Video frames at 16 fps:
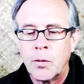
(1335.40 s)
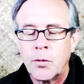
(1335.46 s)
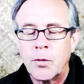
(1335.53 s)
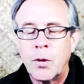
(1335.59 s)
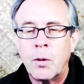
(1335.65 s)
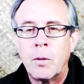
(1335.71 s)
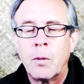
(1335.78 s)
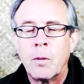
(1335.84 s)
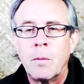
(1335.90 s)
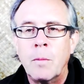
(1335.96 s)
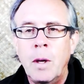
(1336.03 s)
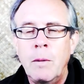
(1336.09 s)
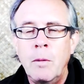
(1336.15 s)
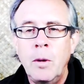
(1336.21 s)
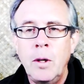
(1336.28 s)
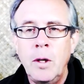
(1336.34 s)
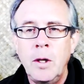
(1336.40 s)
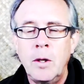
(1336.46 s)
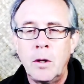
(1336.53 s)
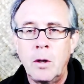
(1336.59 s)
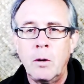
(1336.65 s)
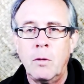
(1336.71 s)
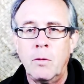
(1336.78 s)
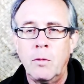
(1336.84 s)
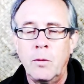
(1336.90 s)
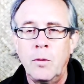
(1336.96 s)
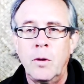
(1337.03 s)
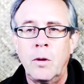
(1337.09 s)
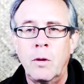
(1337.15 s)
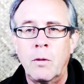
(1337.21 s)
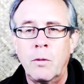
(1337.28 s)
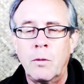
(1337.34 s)
So maybe we need to go,
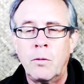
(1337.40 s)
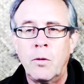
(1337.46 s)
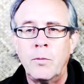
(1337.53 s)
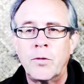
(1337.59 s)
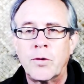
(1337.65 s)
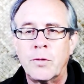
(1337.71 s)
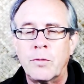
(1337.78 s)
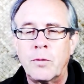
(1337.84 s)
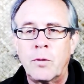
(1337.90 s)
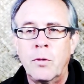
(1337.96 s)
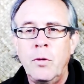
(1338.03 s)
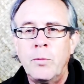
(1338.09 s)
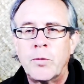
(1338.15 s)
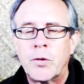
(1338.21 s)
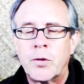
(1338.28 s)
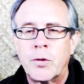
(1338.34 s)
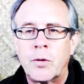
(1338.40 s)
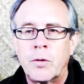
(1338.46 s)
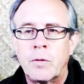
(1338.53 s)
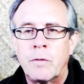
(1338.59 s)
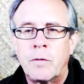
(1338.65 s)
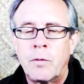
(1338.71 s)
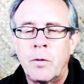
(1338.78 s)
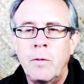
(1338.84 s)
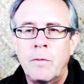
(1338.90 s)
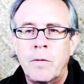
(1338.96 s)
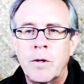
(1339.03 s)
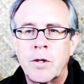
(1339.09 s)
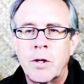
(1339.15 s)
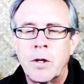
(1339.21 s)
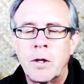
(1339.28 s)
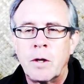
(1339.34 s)
you know, groups of groups, group
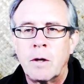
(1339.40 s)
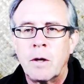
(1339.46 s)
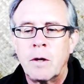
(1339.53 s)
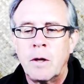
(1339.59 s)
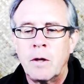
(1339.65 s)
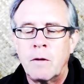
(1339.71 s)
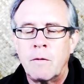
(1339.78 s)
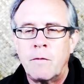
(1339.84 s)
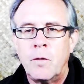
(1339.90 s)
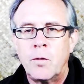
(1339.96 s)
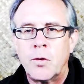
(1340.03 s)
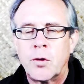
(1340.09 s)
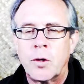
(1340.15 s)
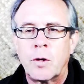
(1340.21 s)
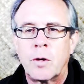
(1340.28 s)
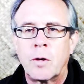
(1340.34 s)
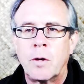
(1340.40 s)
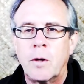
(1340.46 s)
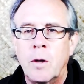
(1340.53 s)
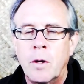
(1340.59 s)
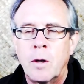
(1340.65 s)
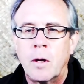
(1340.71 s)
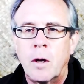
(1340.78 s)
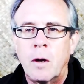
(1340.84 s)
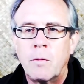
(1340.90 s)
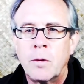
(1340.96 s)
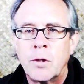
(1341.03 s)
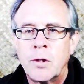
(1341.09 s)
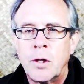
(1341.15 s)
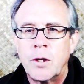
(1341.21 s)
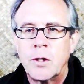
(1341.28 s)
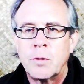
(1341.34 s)
visiting in, in the future. I
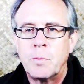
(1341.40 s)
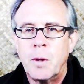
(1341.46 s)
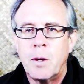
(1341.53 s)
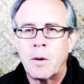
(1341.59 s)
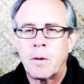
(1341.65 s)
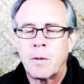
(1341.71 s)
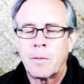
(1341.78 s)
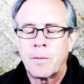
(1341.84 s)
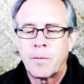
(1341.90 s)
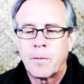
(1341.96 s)
would say it's better.